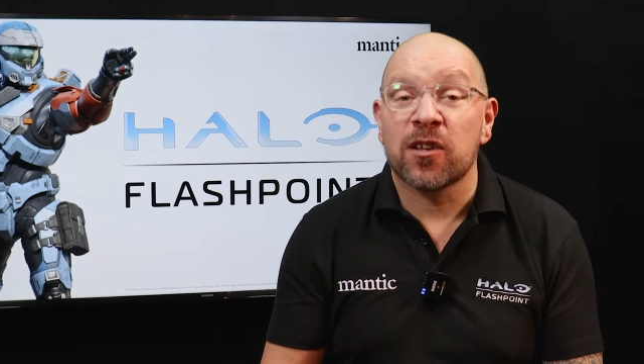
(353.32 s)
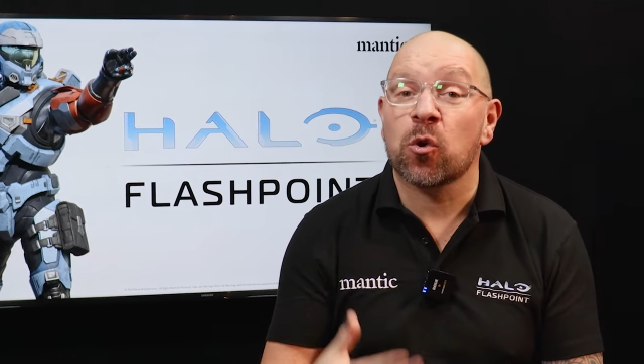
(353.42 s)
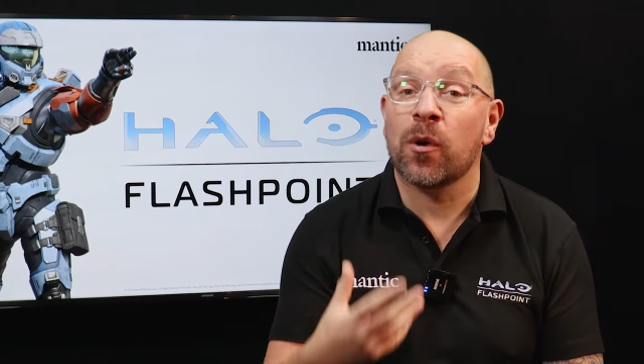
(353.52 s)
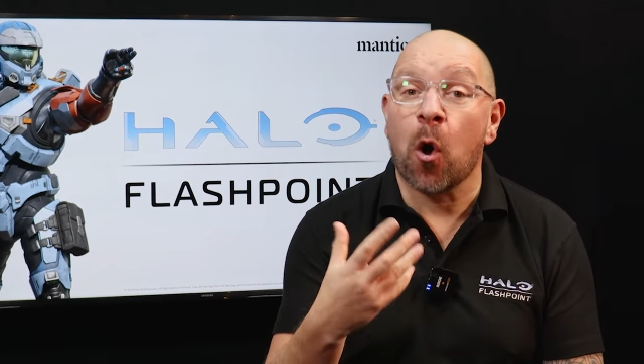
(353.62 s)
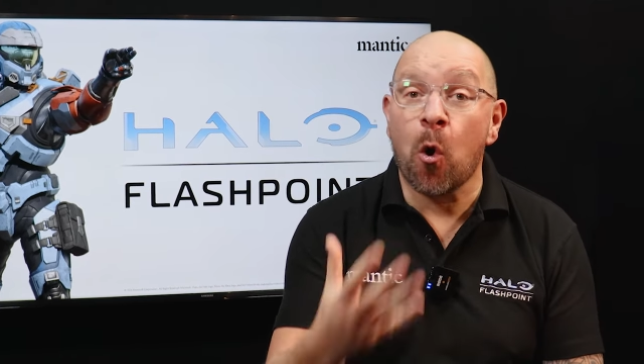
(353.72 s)

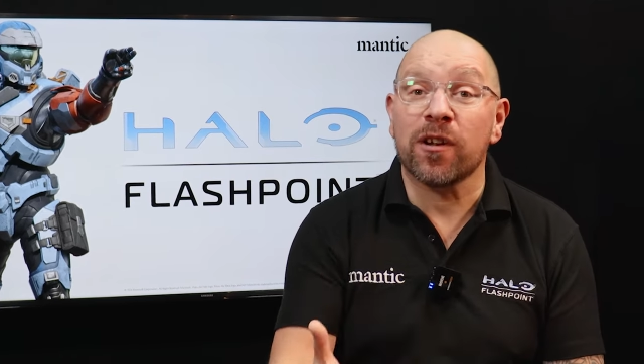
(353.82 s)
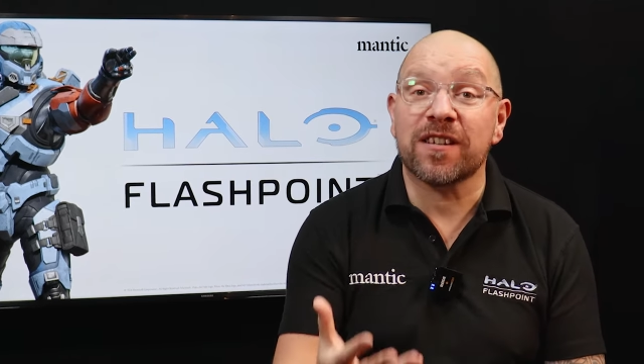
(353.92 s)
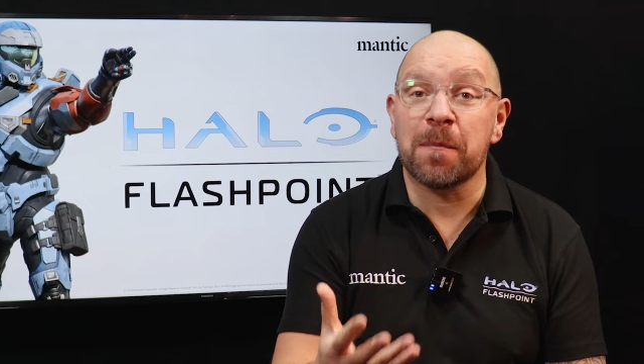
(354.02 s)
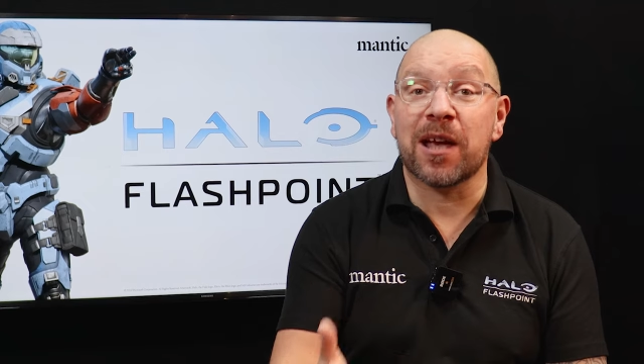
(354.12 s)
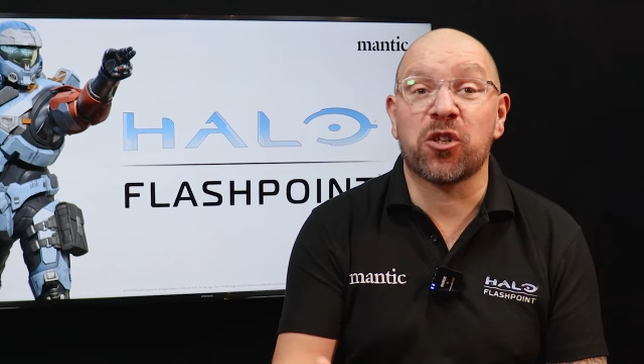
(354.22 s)
So in order
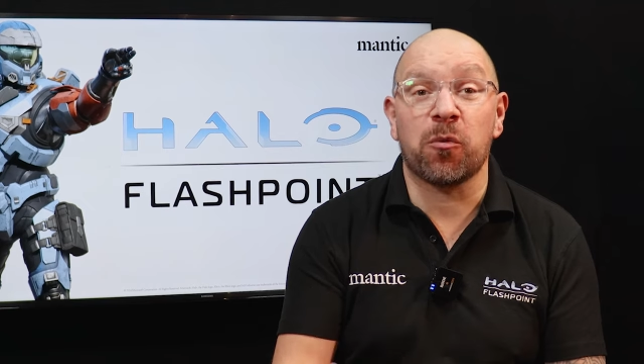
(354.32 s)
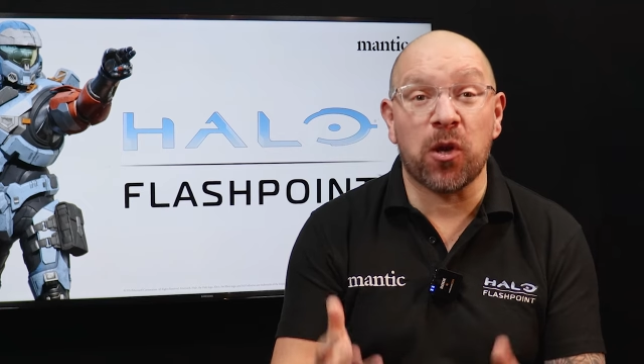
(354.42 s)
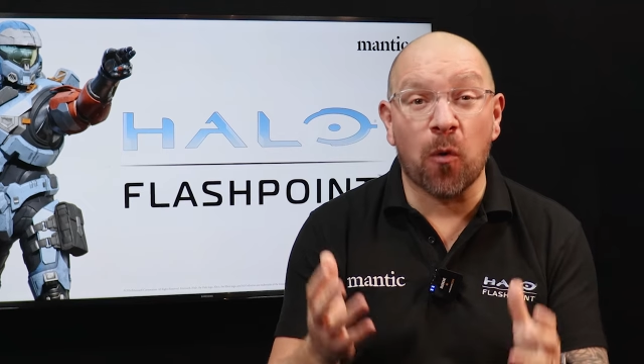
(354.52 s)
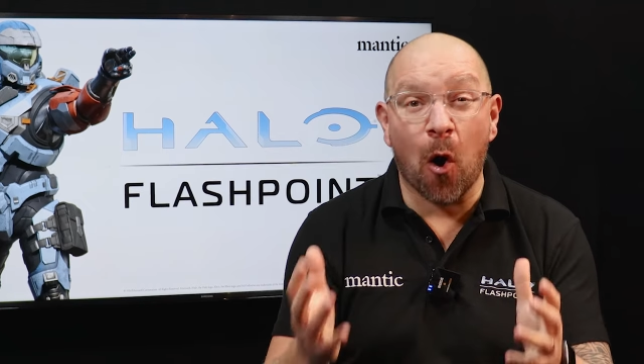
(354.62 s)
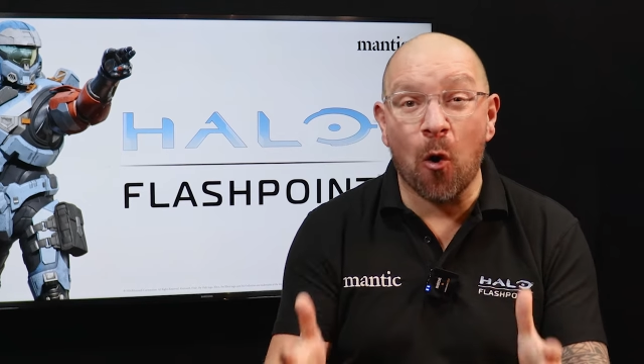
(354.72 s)
to make sure
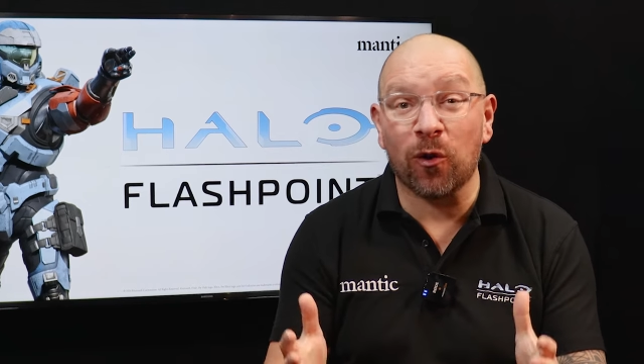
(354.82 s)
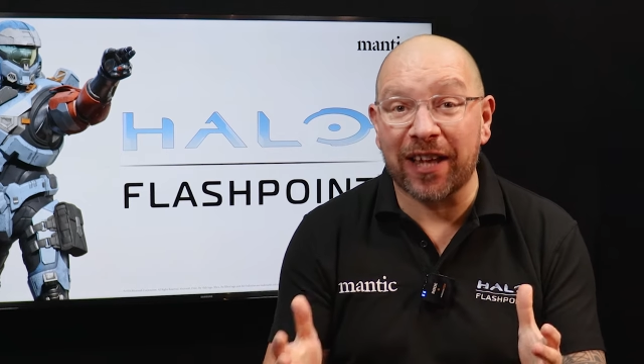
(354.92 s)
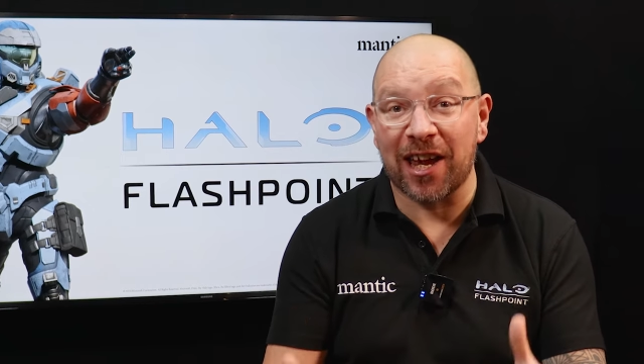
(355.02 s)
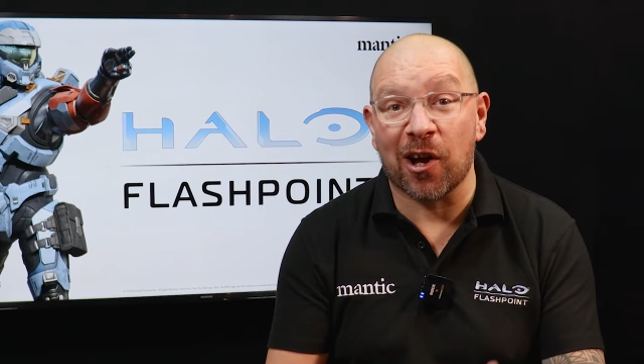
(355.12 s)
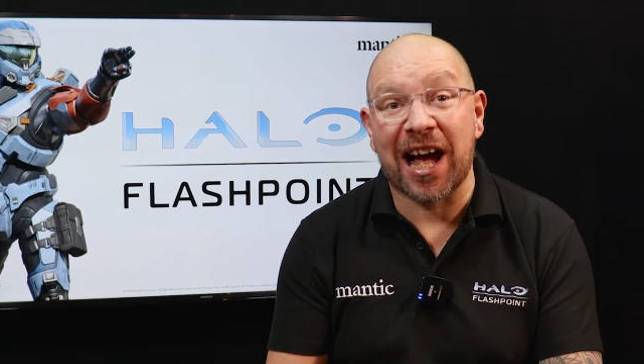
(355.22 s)
you all
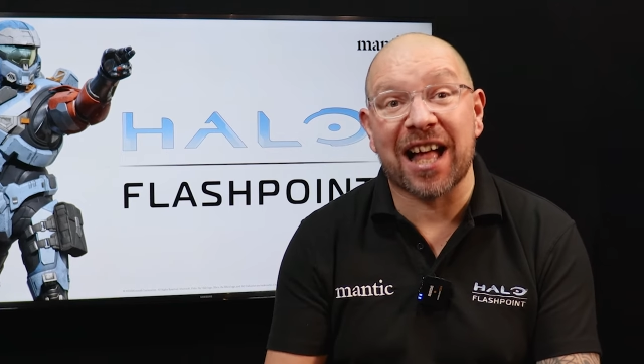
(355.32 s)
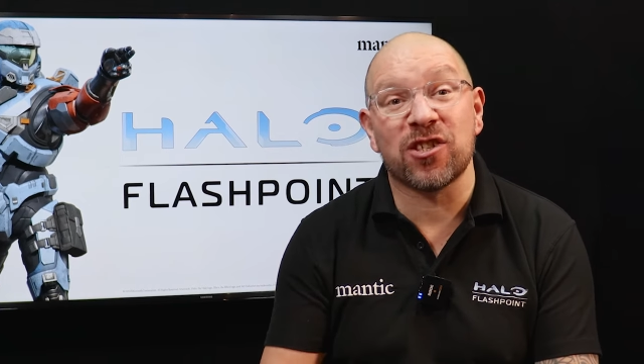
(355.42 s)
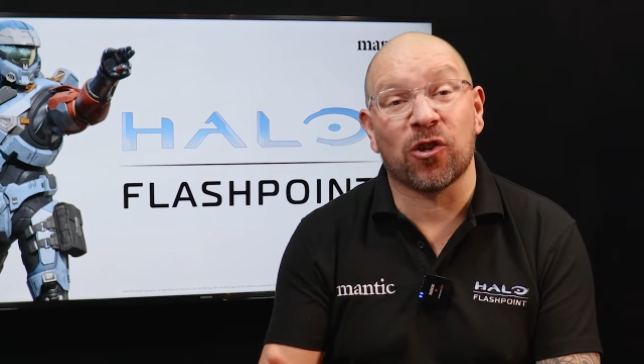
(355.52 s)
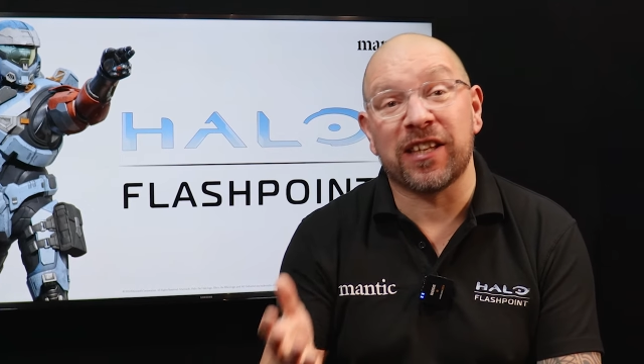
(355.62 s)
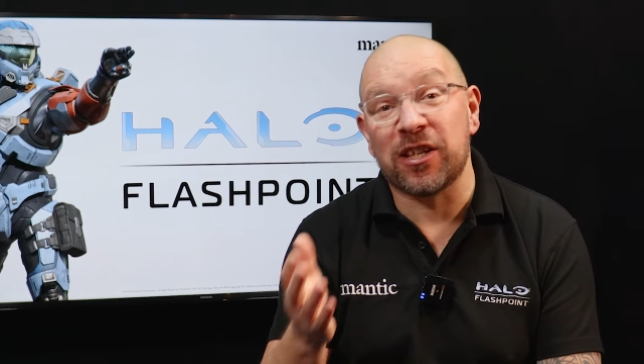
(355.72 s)
get your
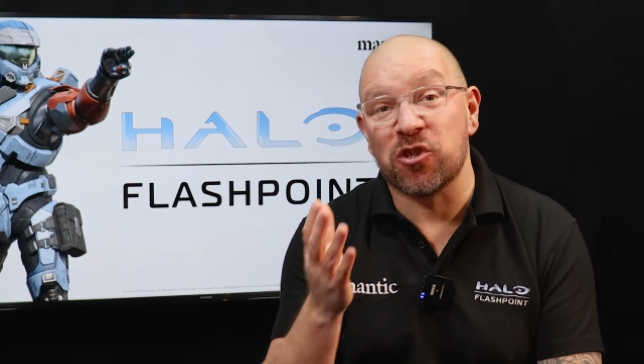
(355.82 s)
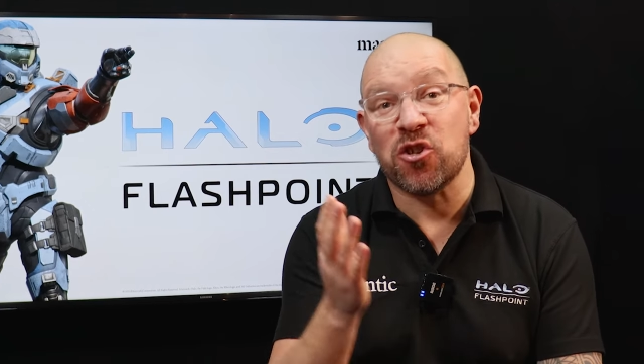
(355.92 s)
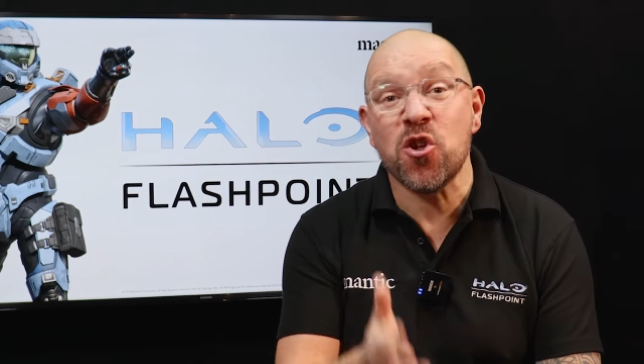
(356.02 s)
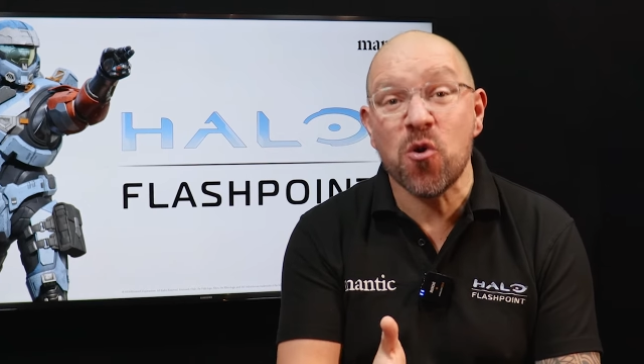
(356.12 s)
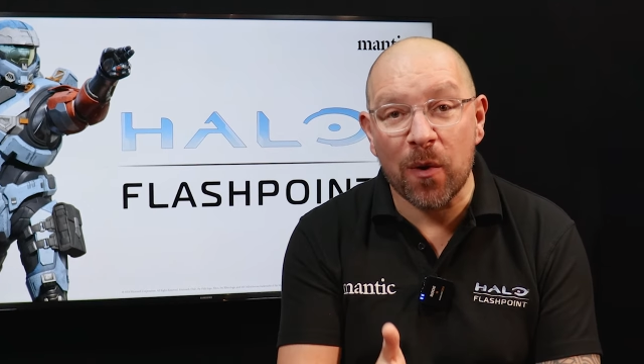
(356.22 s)
hands on these
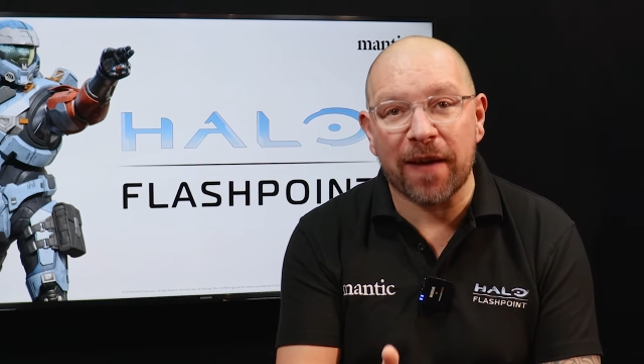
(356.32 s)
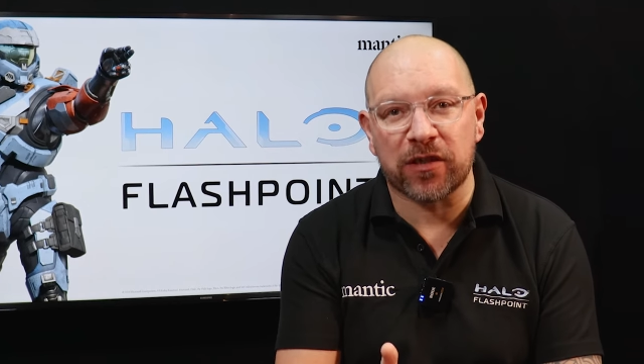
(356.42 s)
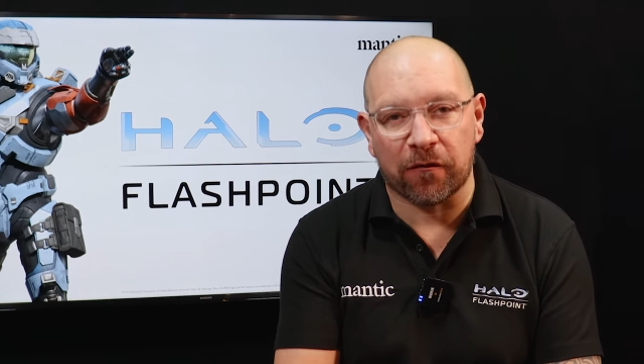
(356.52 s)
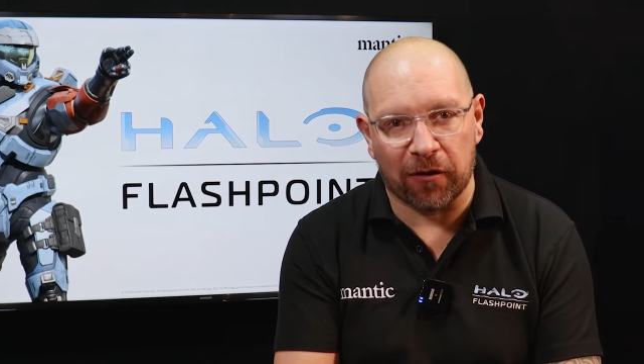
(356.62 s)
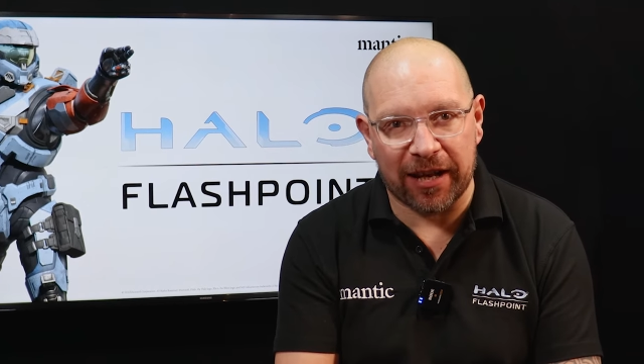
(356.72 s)
new
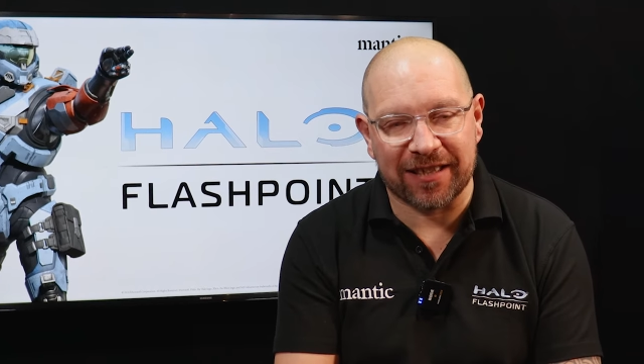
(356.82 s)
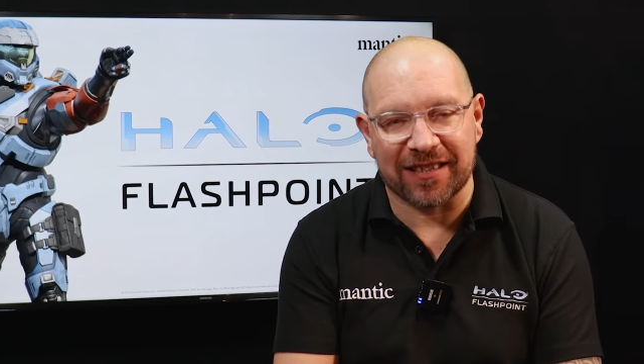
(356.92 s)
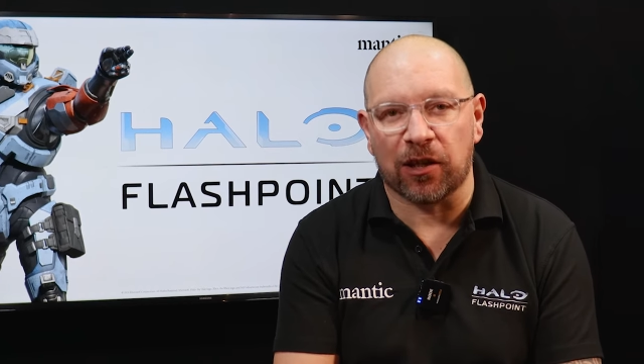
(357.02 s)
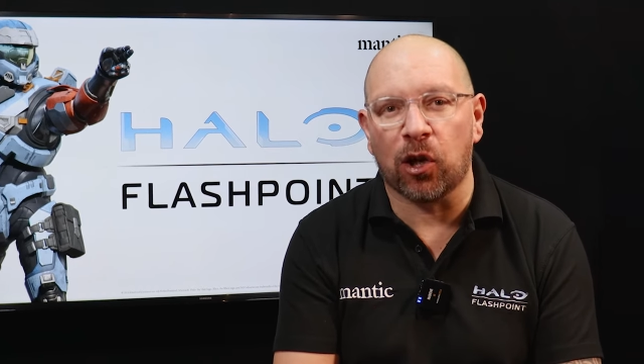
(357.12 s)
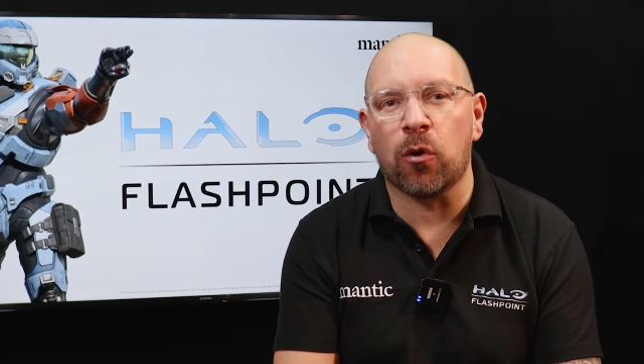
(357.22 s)
waves of
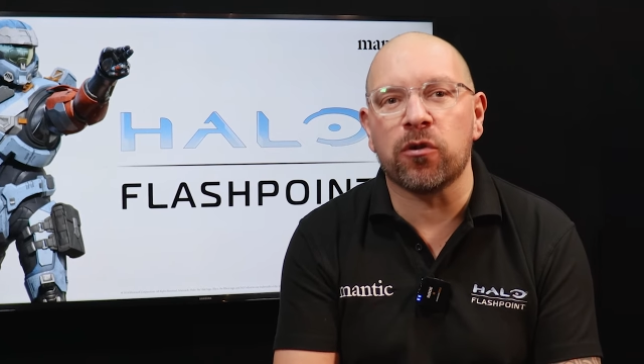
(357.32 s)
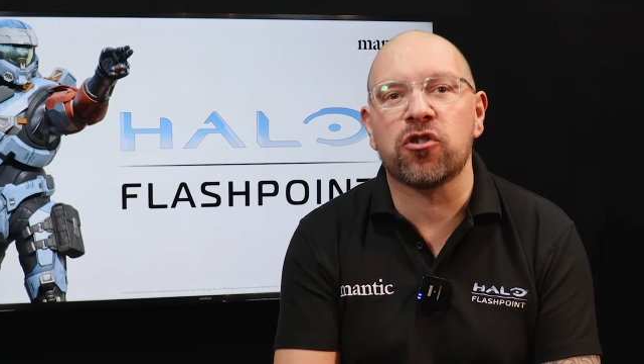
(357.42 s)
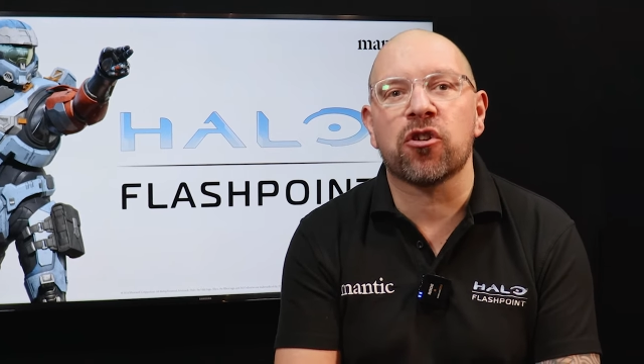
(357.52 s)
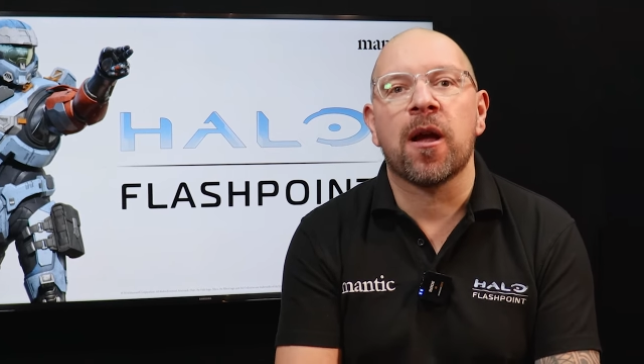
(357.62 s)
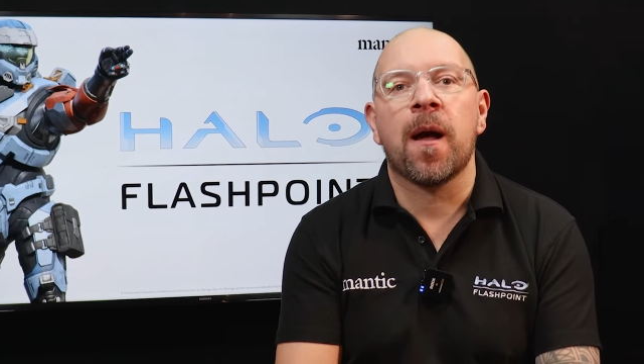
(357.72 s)
releases at
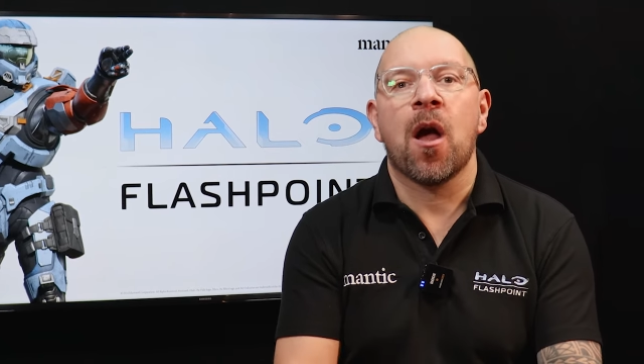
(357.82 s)
launch,